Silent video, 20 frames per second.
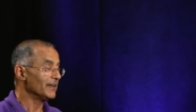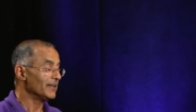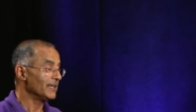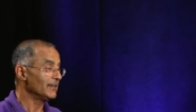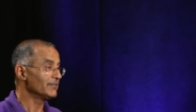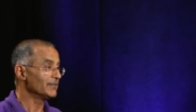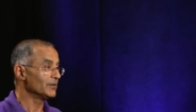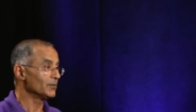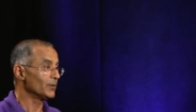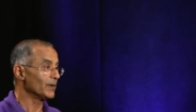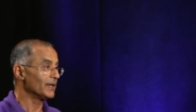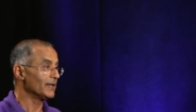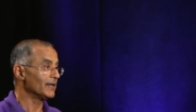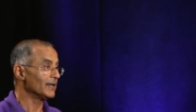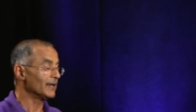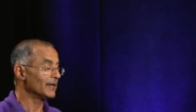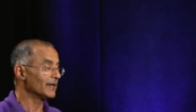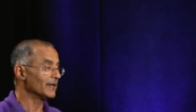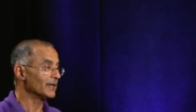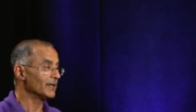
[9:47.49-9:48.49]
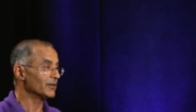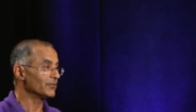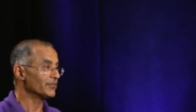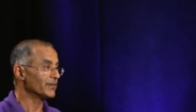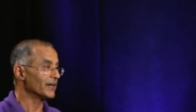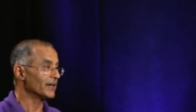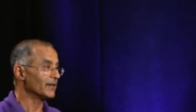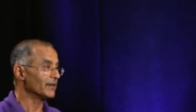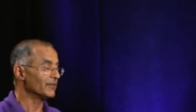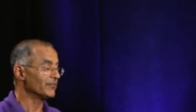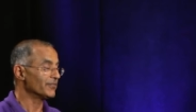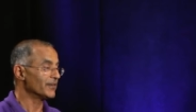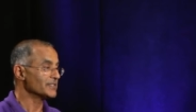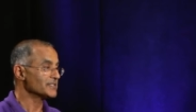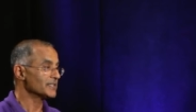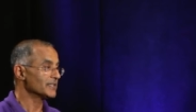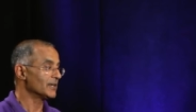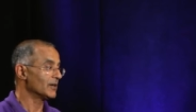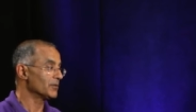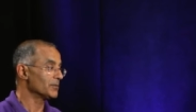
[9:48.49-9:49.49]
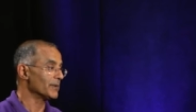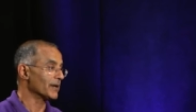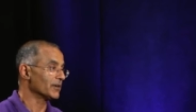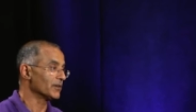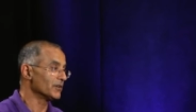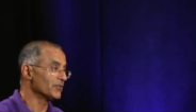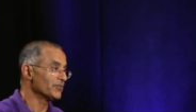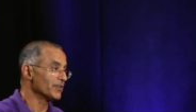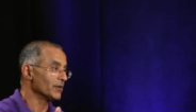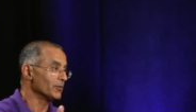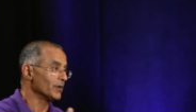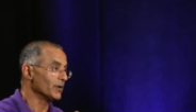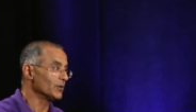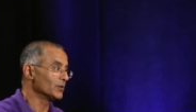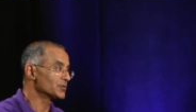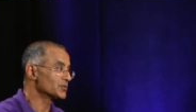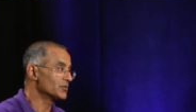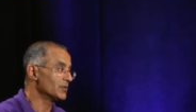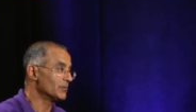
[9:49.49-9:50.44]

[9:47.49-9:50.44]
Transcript: even when, uh, you know, if I, if I sit down with my girlfriend, we go